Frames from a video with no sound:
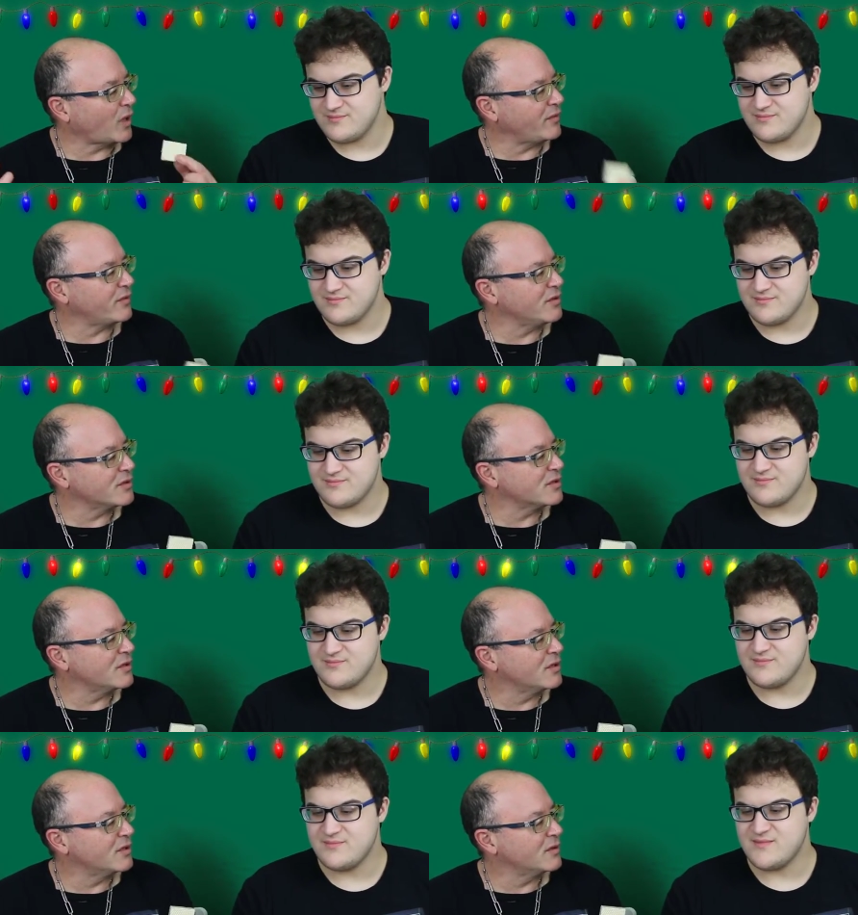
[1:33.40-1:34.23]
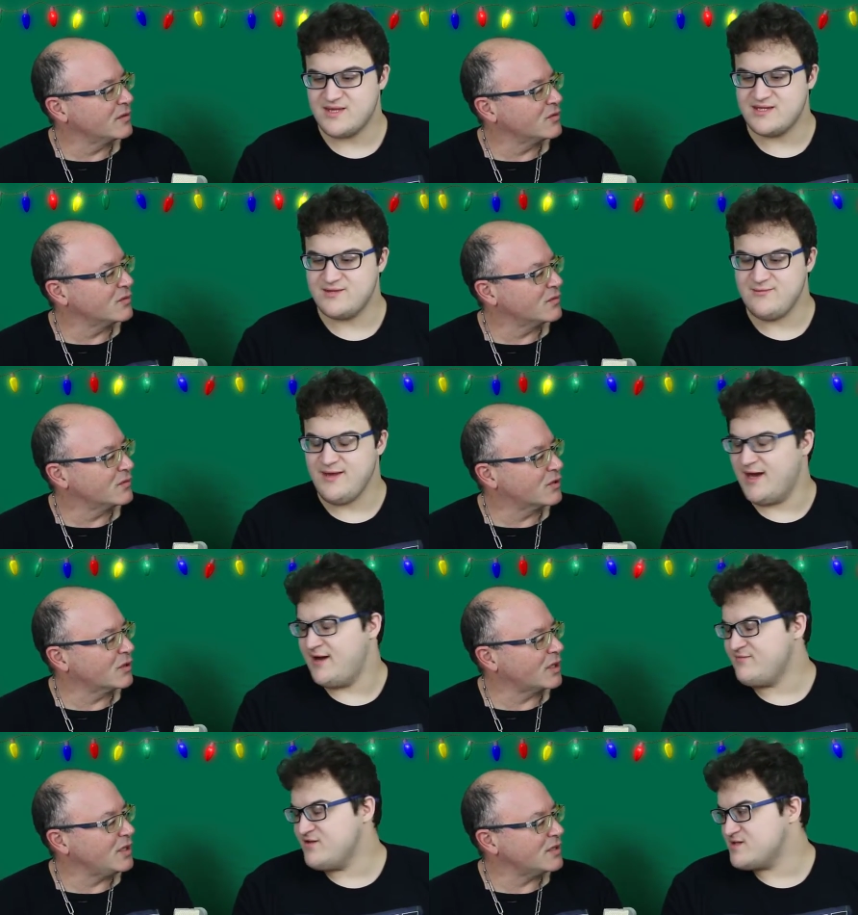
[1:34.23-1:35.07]
Speaker 1: wafers. Did we
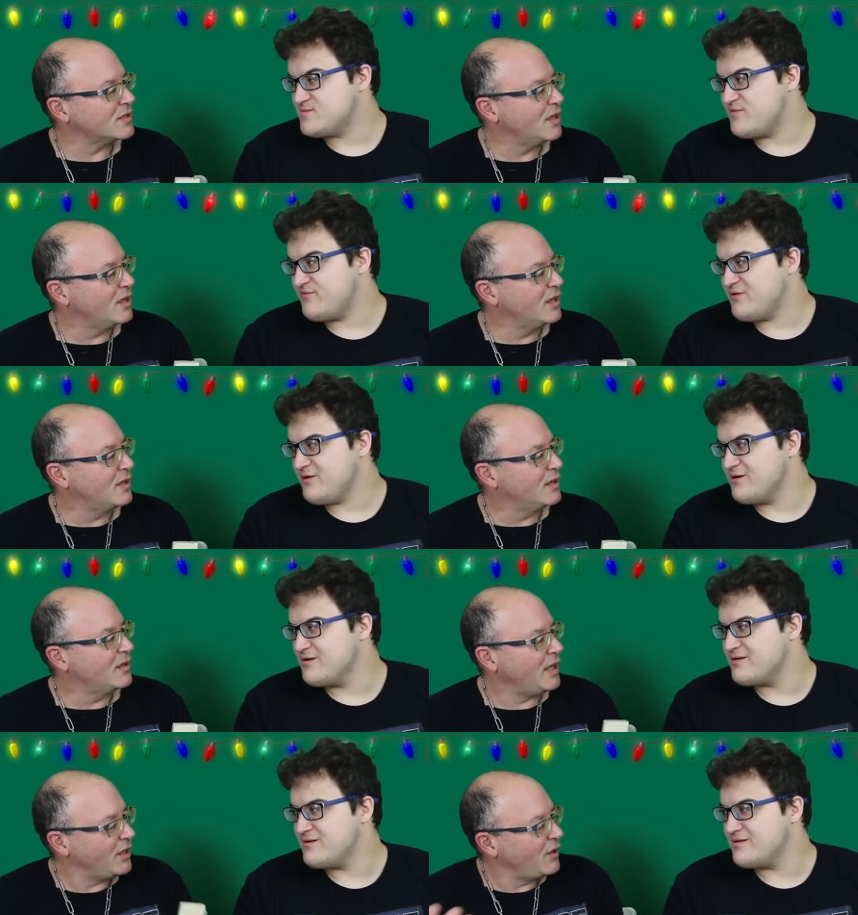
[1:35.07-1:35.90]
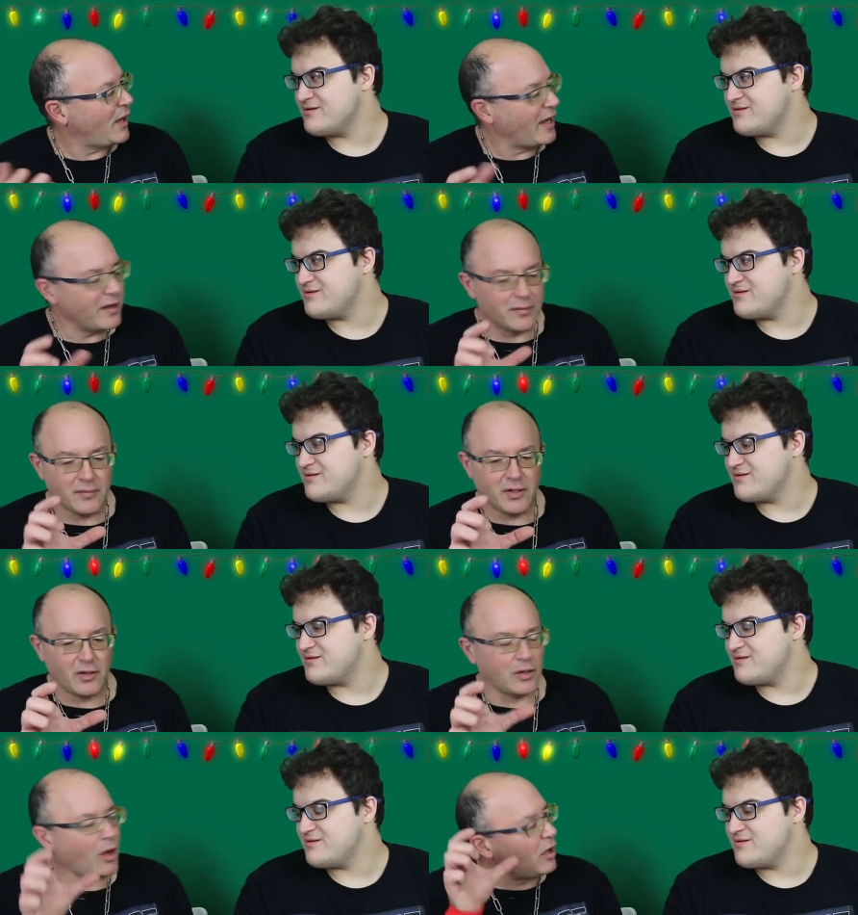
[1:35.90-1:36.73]
have Cookies? these before? Yeah, you had them
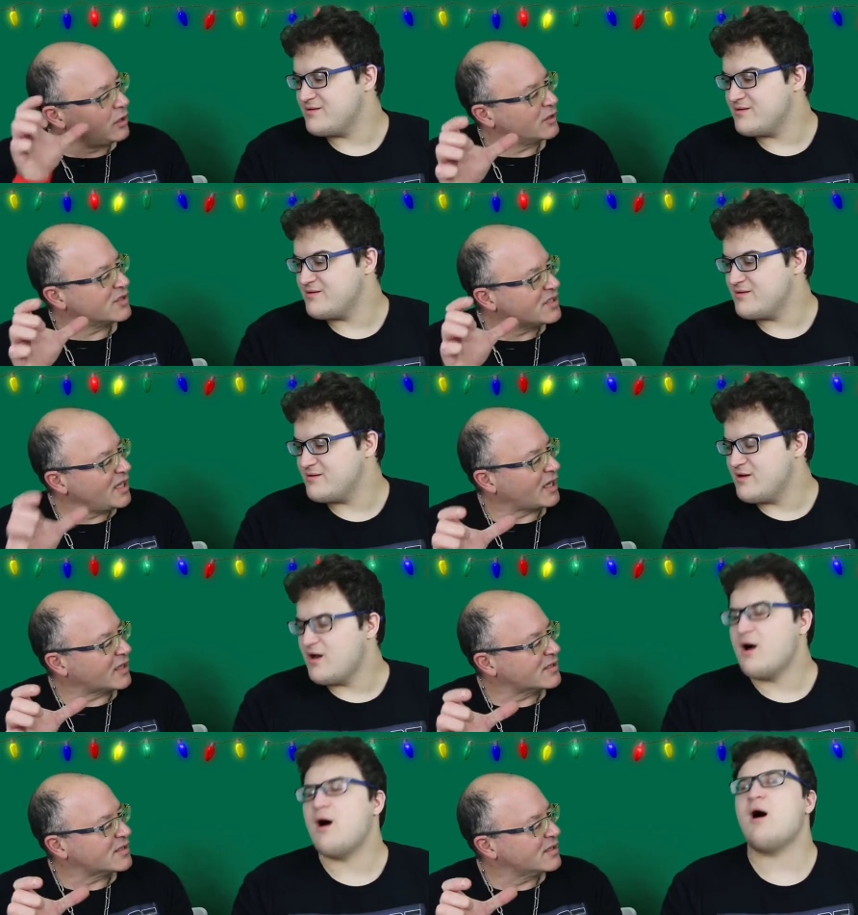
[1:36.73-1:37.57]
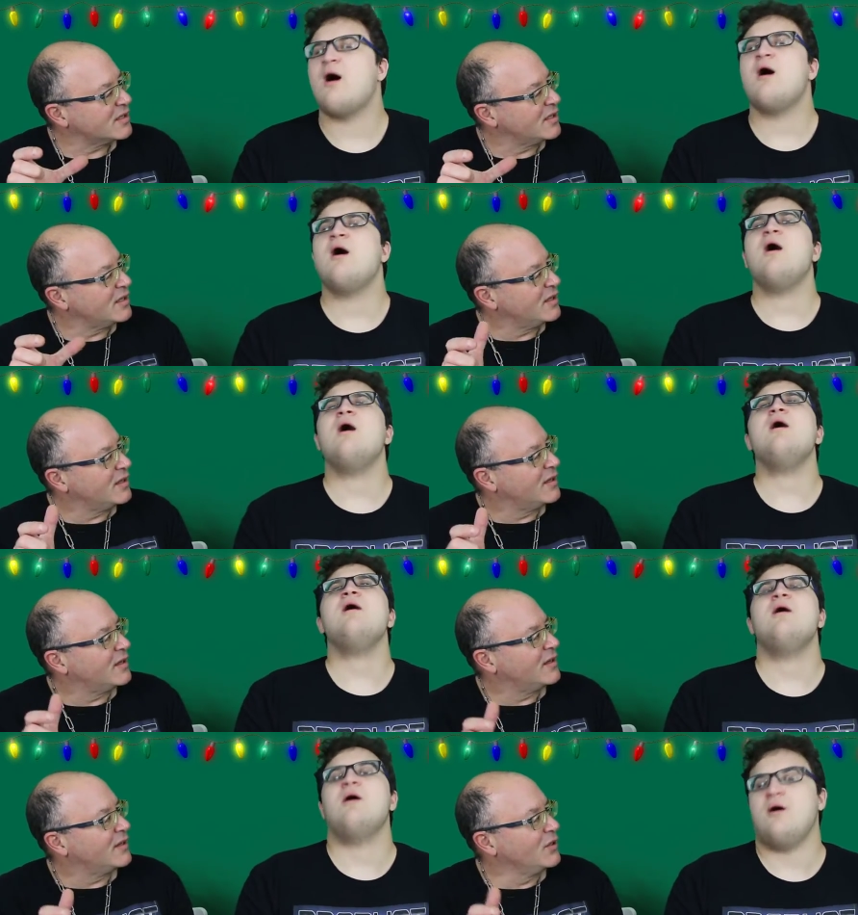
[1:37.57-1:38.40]
and they're longer sticks.
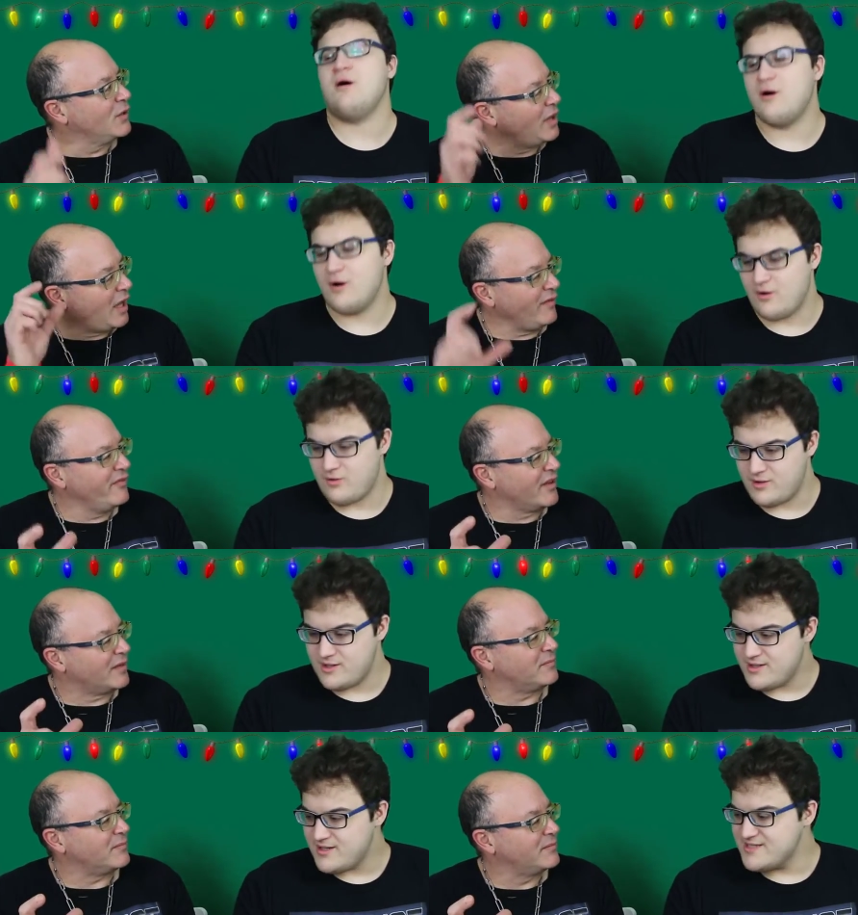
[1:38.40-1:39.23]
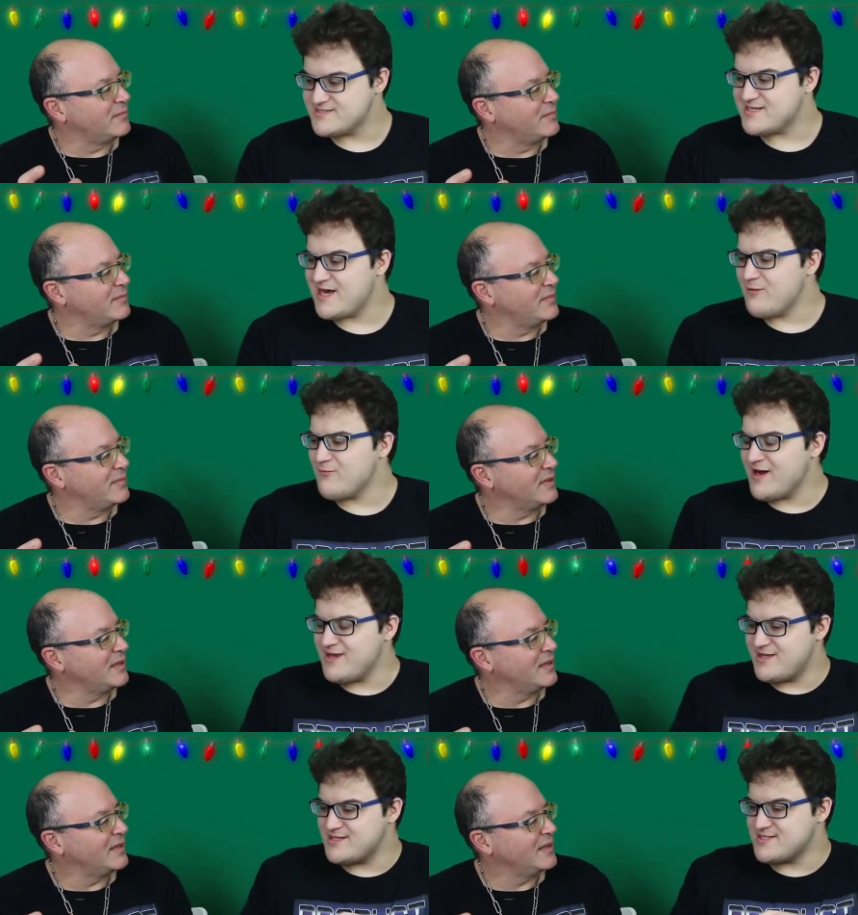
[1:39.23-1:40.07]
Oh! You love
Speaker 2: them. Is that
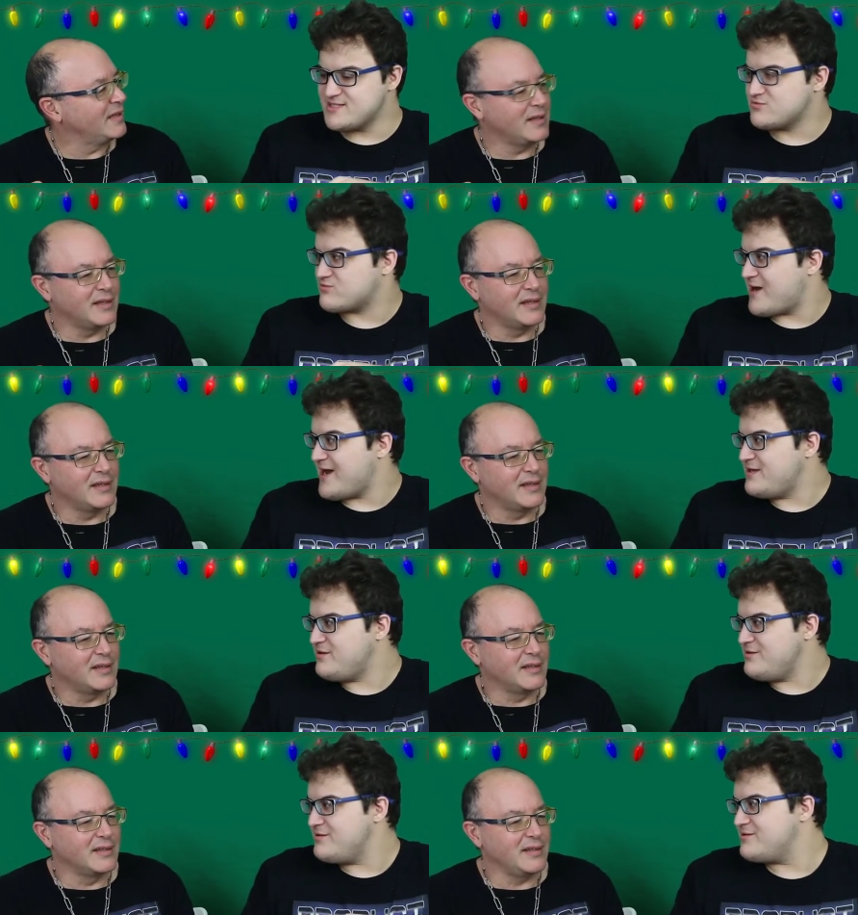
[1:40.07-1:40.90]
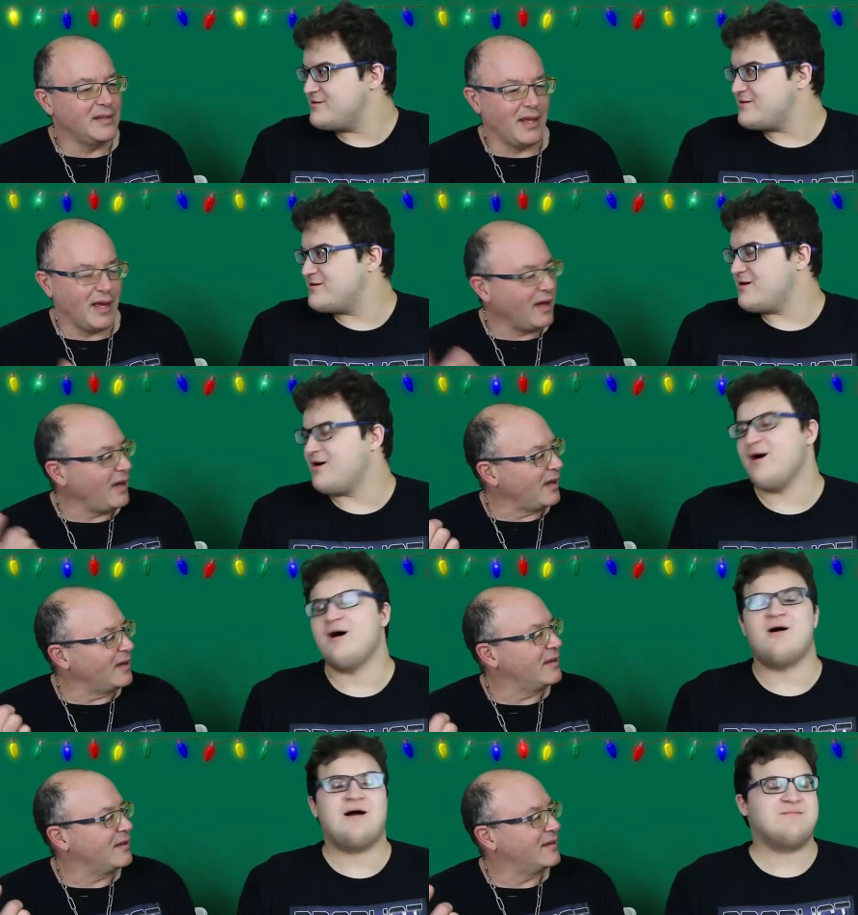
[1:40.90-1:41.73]
why this is red? Yeah.
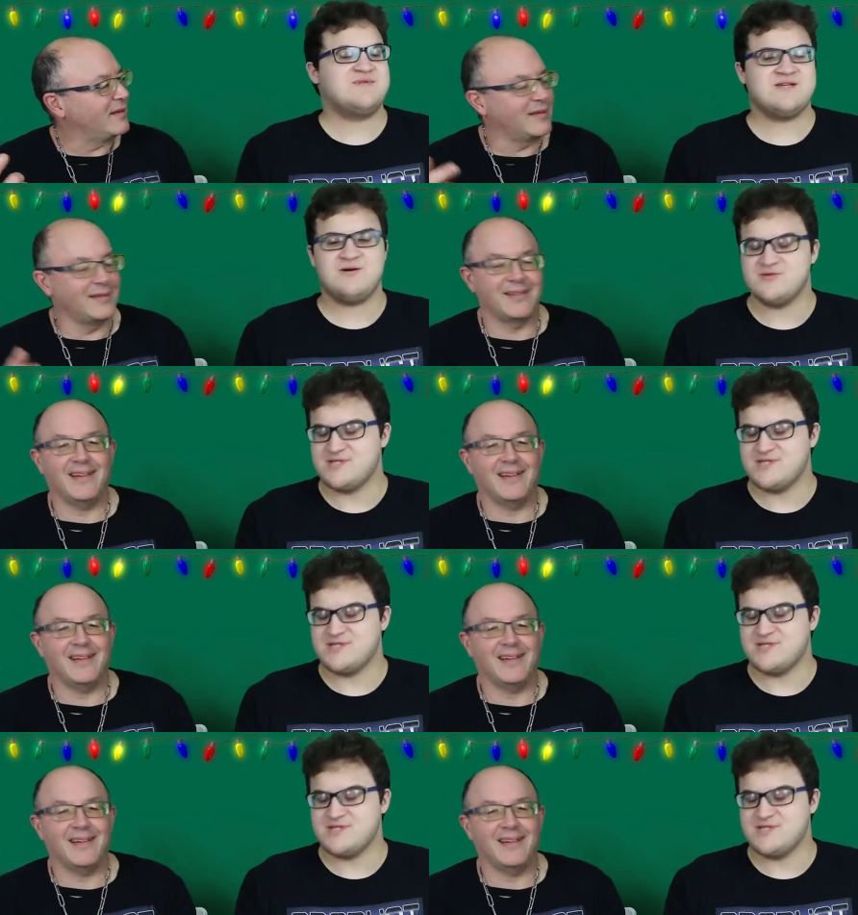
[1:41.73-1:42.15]
Oh, I'm so